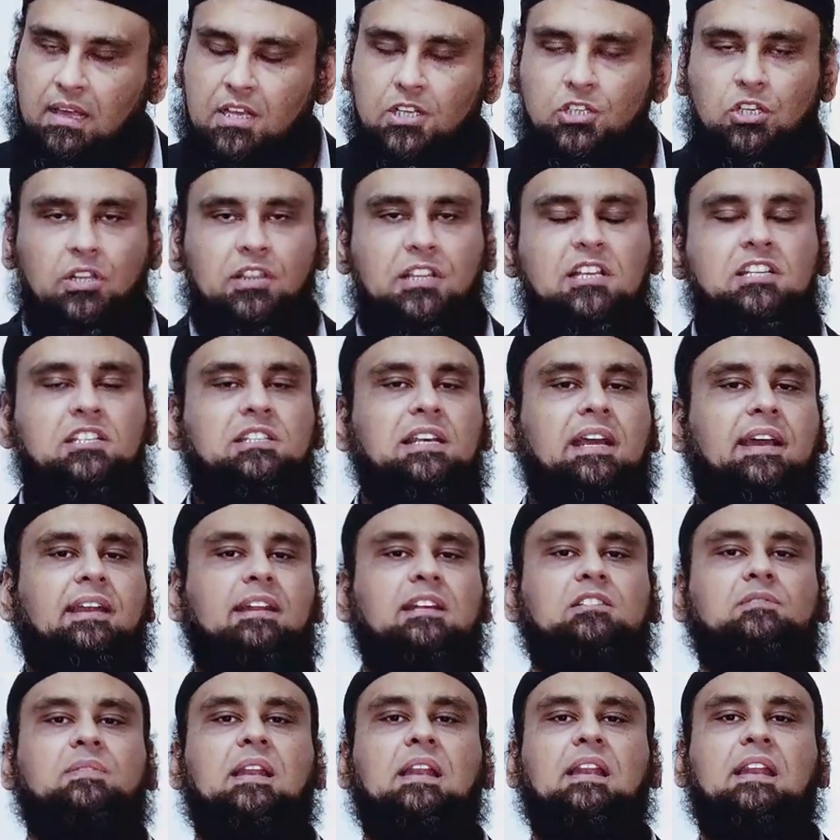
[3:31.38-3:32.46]
So this
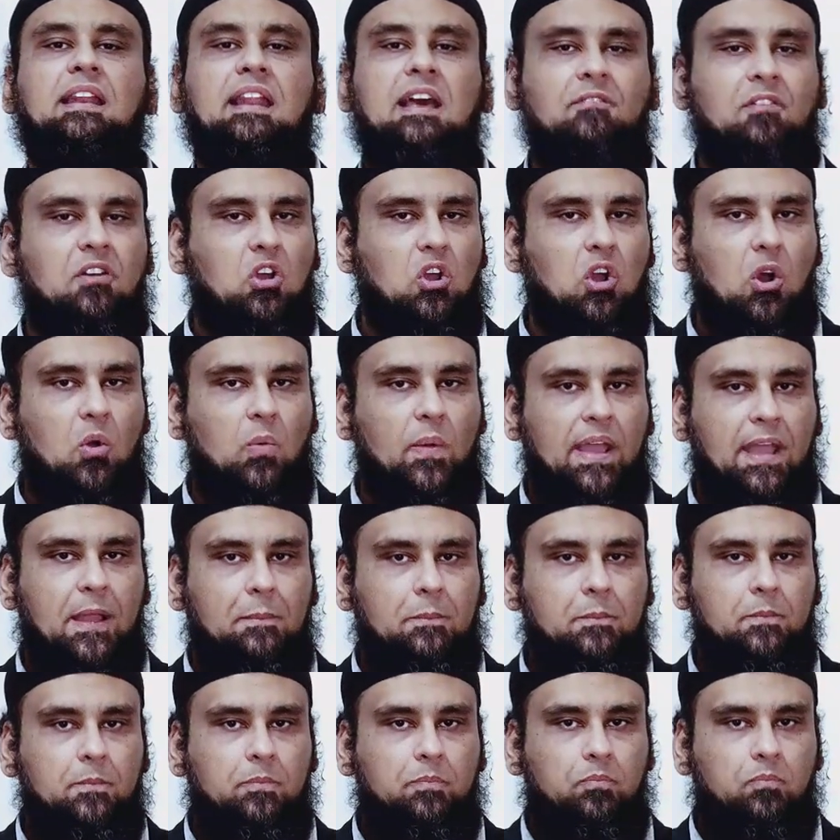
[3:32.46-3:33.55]
sickness will never go away.
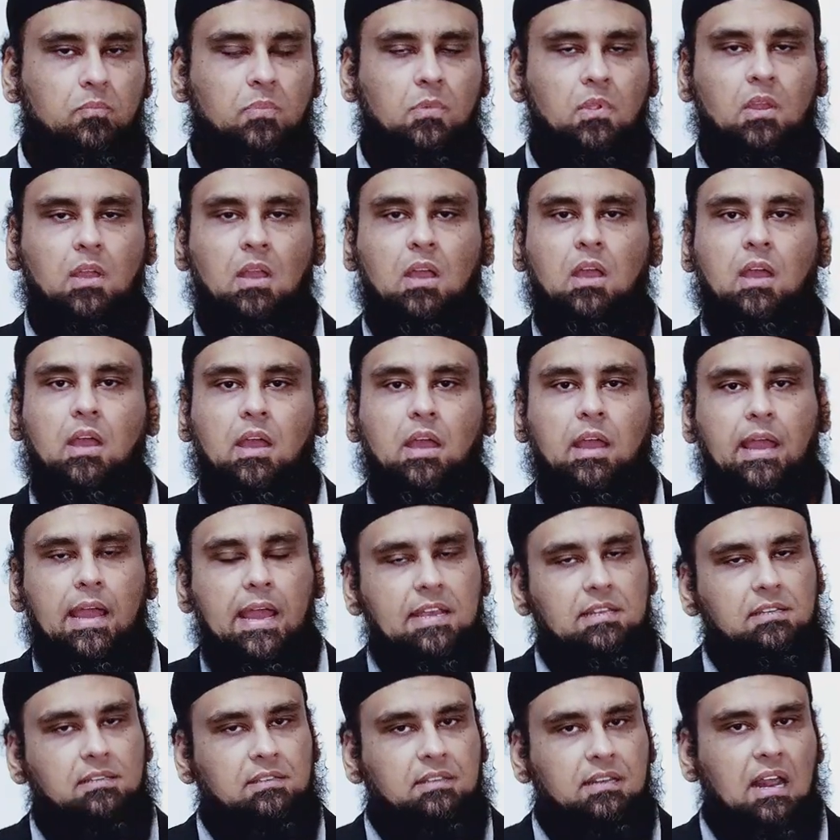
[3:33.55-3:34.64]

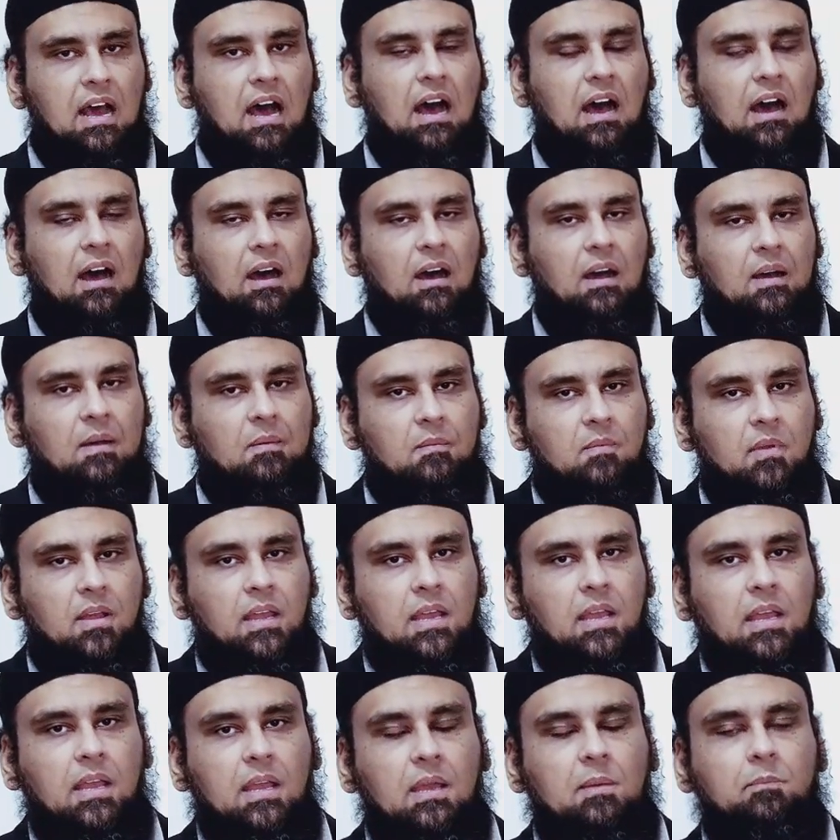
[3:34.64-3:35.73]

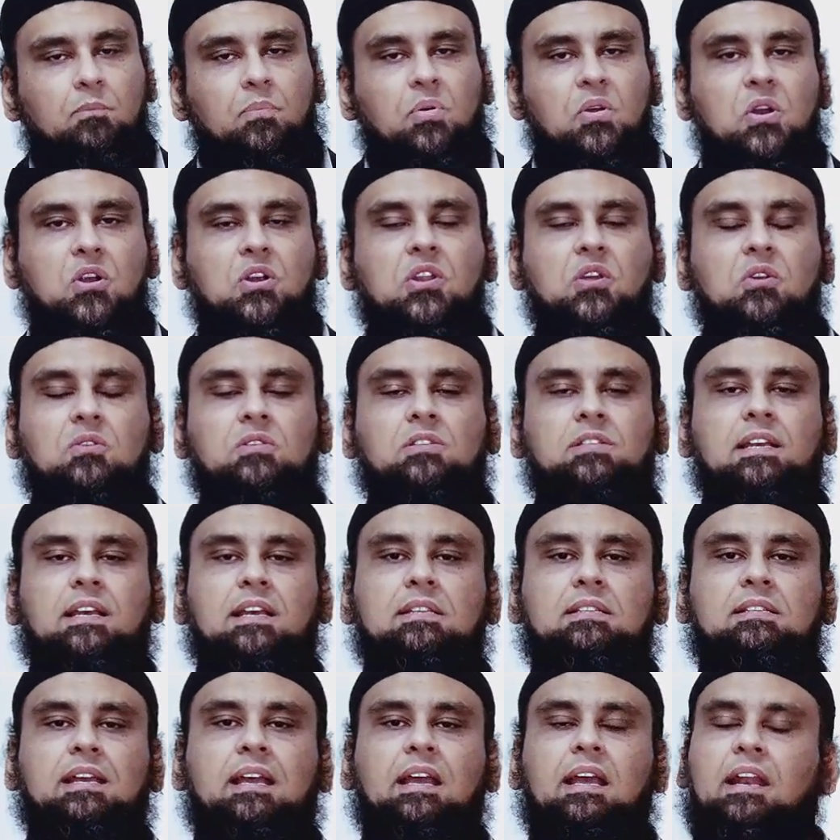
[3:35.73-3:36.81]
Islam
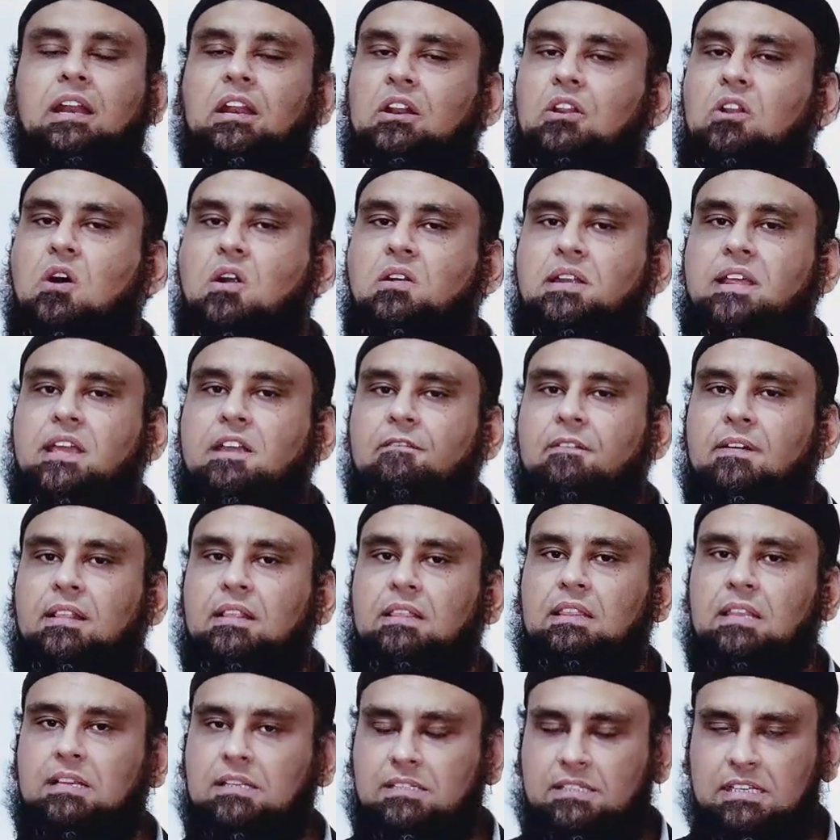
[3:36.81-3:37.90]
produces not
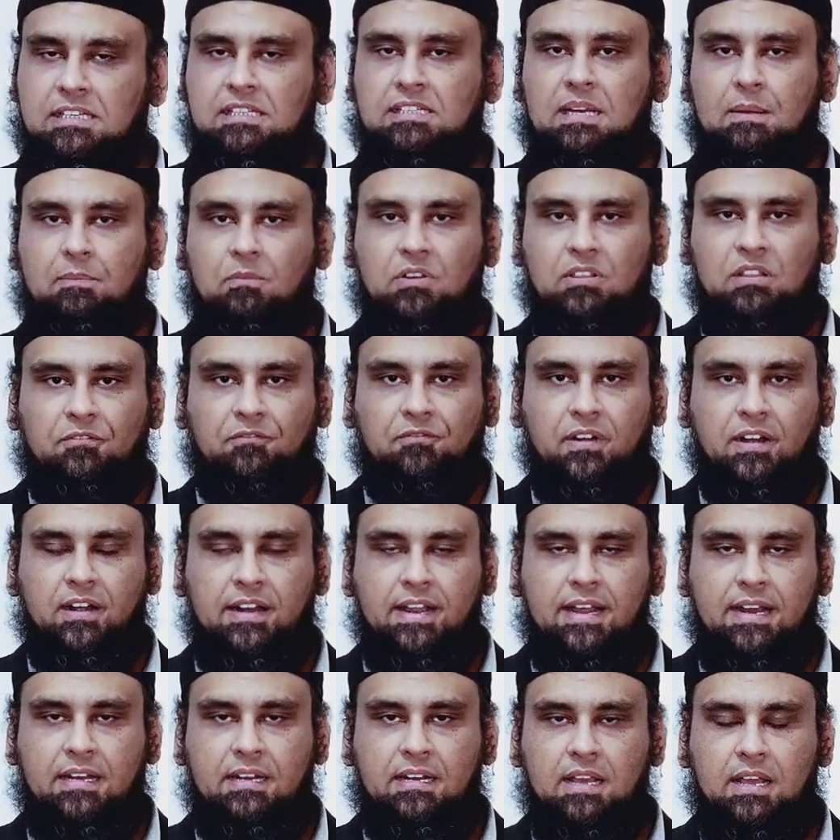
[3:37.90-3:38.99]
even the system of the
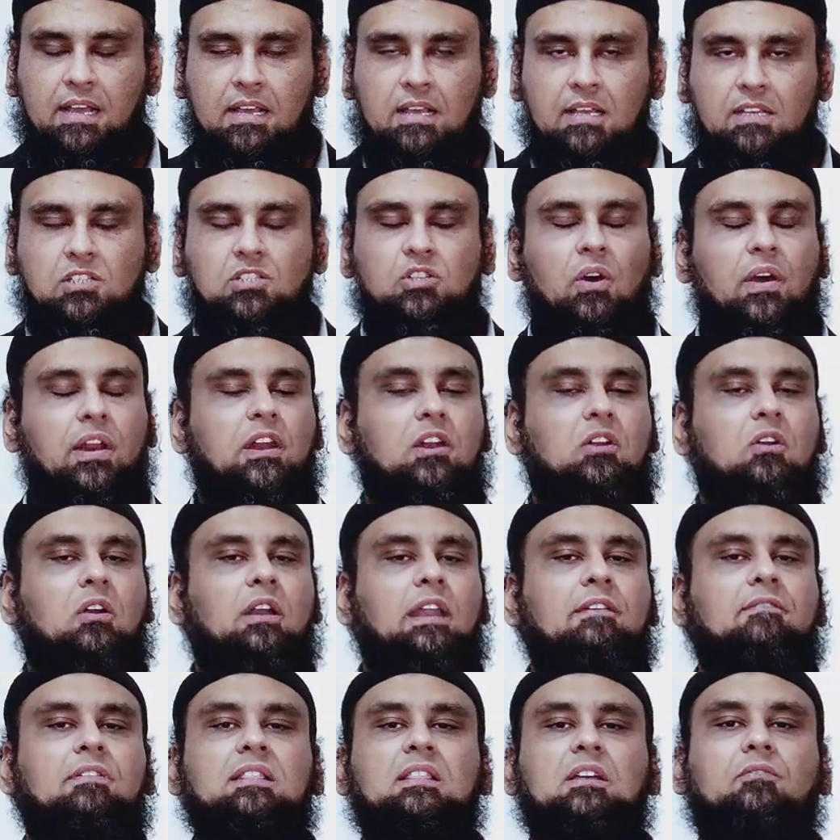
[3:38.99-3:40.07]
verdict, sorry, not
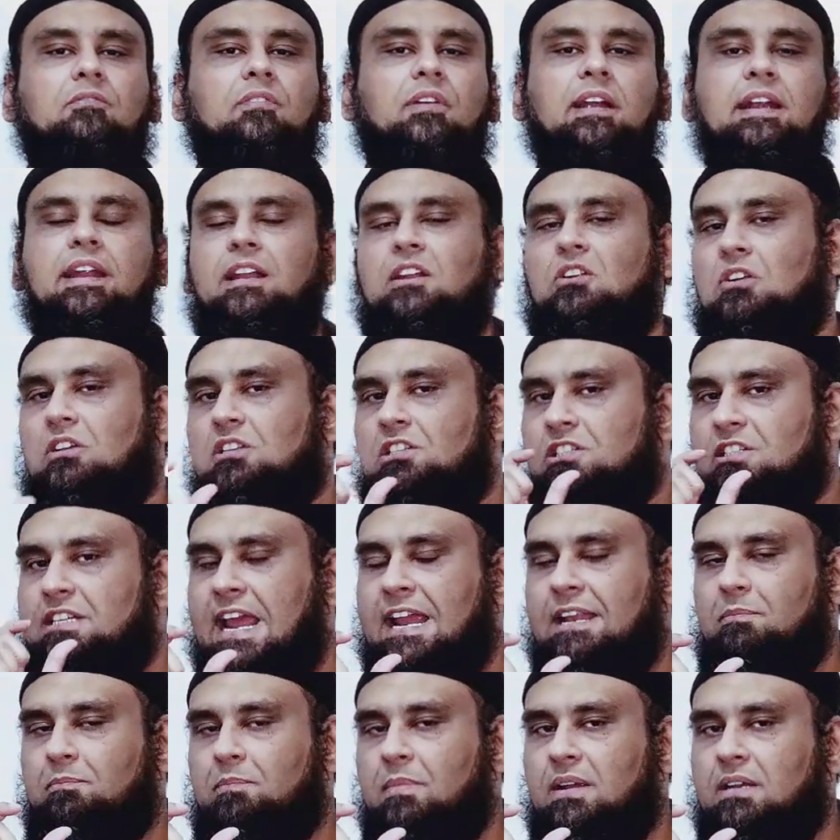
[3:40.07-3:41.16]
even the verdict or
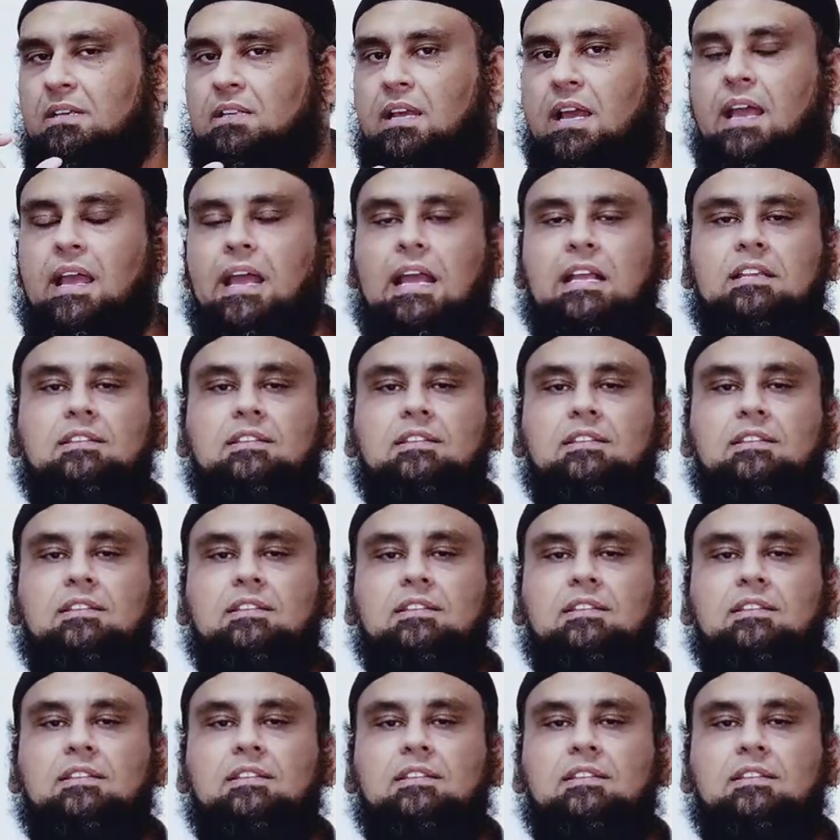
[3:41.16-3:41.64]
statement.